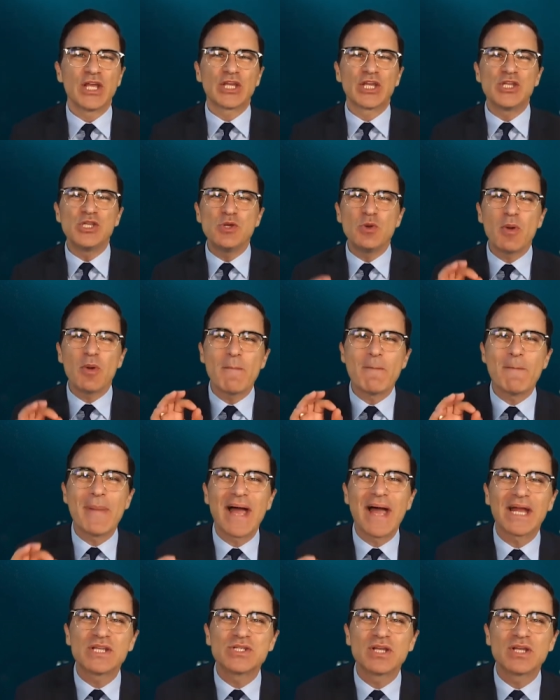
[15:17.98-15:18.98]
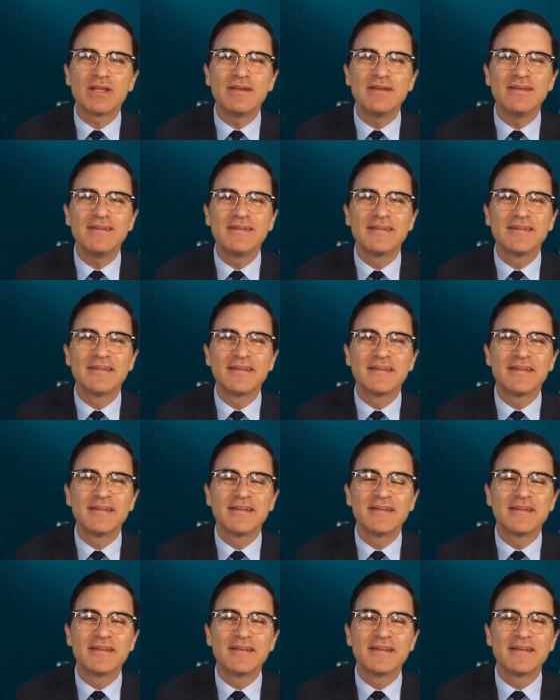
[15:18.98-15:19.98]
Can you imagine
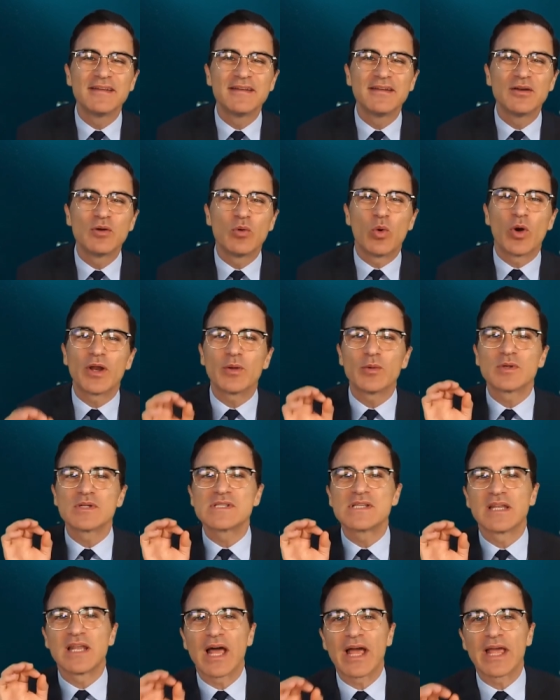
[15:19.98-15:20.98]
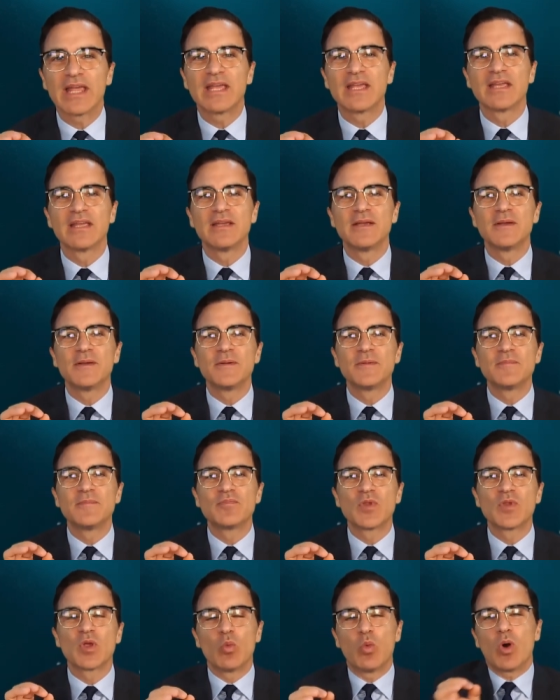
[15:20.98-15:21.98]
what it was like?
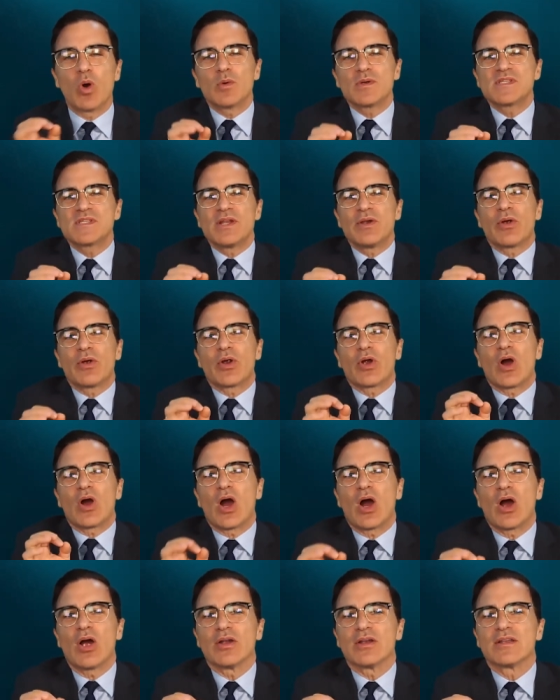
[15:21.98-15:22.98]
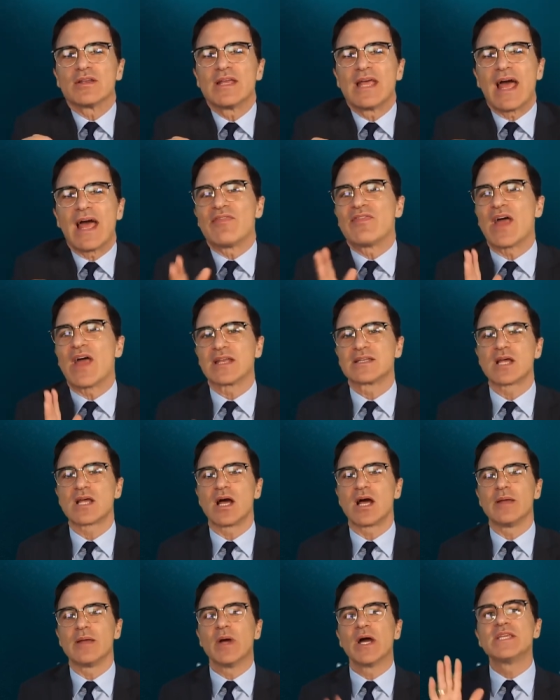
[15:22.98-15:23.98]
What was in her heart at that
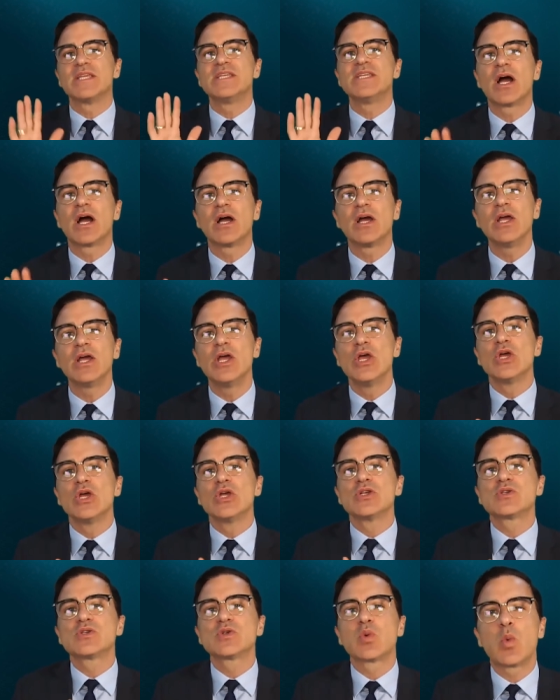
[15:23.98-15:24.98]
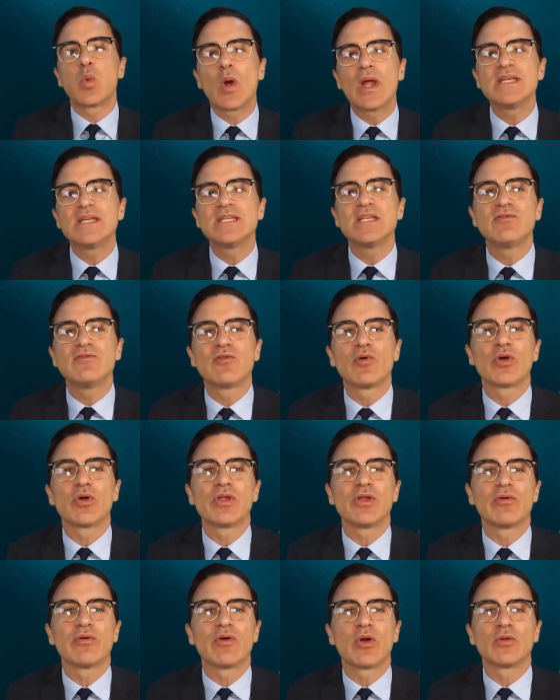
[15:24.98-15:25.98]
time? A young
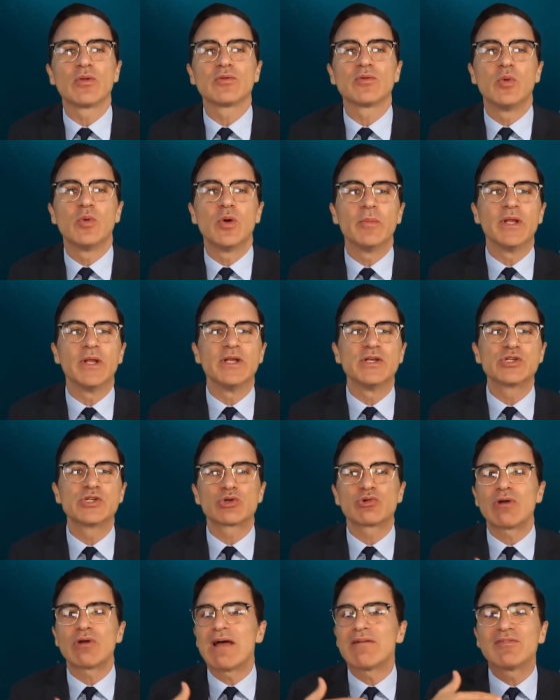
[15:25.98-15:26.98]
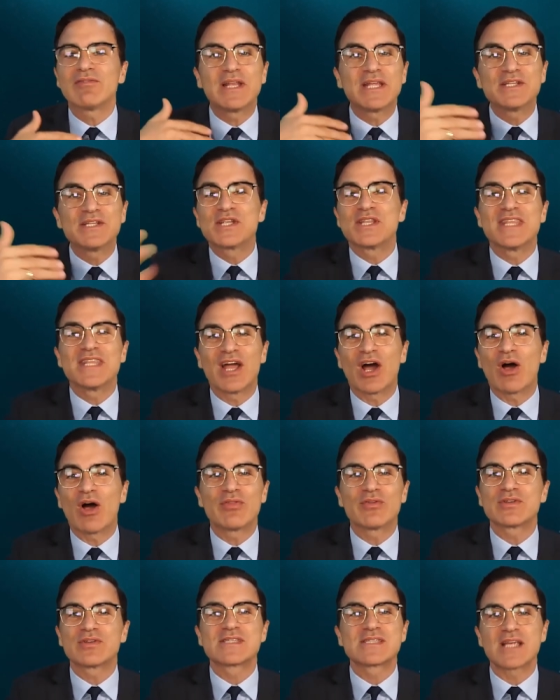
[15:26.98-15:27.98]
24-year-old woman traveling to the
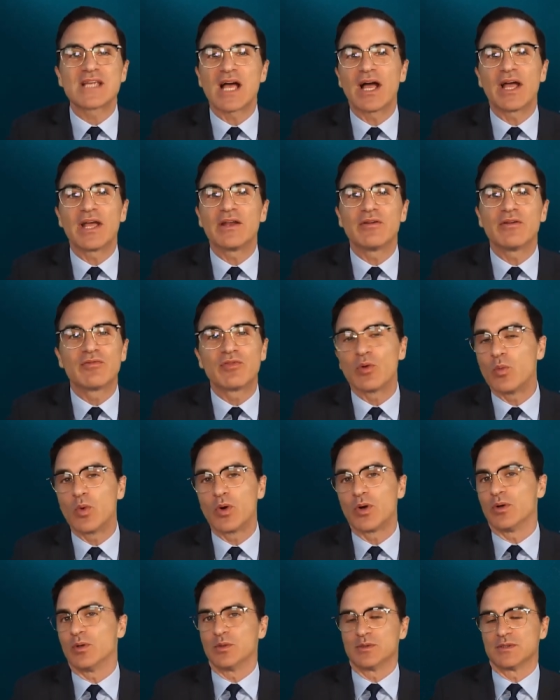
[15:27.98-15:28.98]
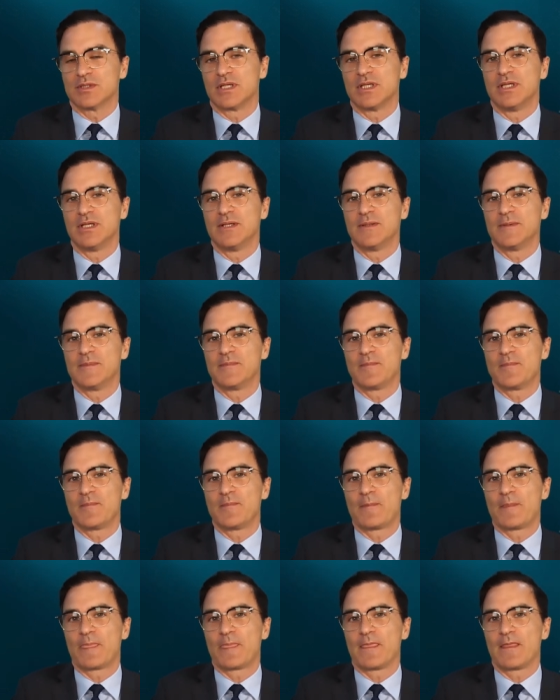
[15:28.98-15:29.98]
other side of the world.
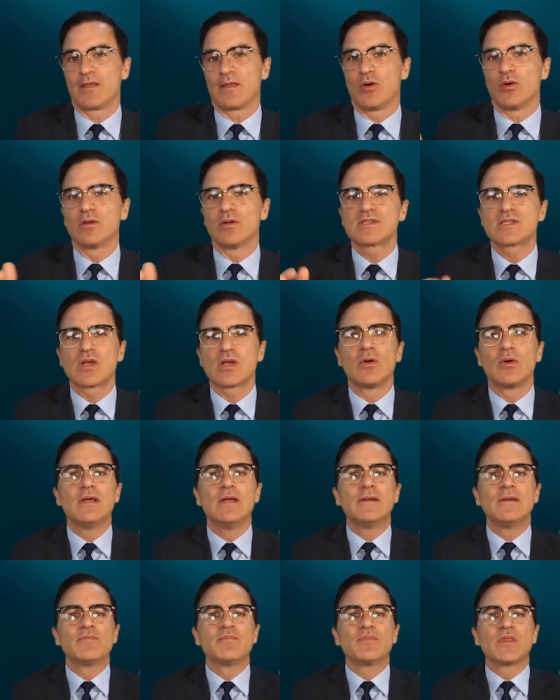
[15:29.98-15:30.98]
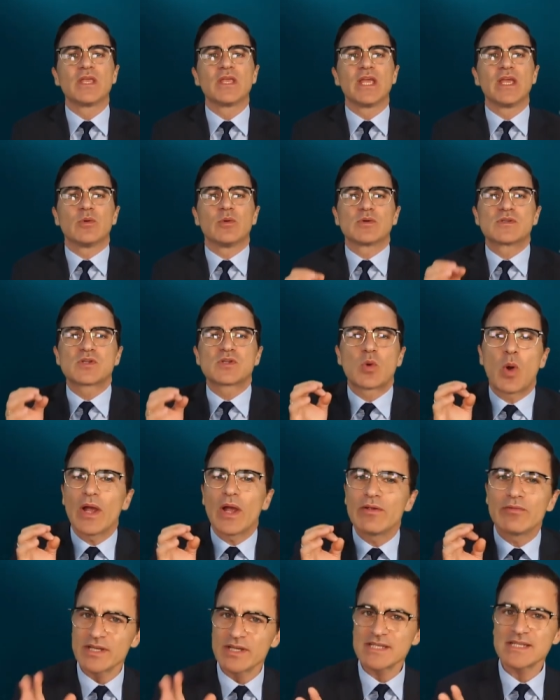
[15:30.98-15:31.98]
Also, it was
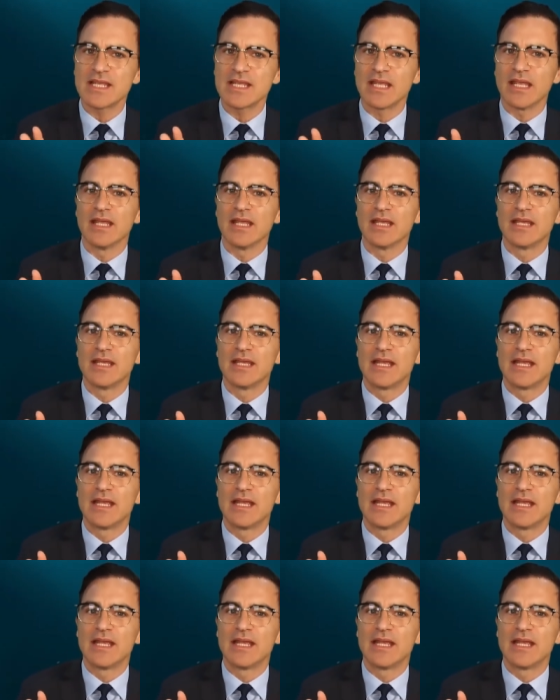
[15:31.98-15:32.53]
quite risky.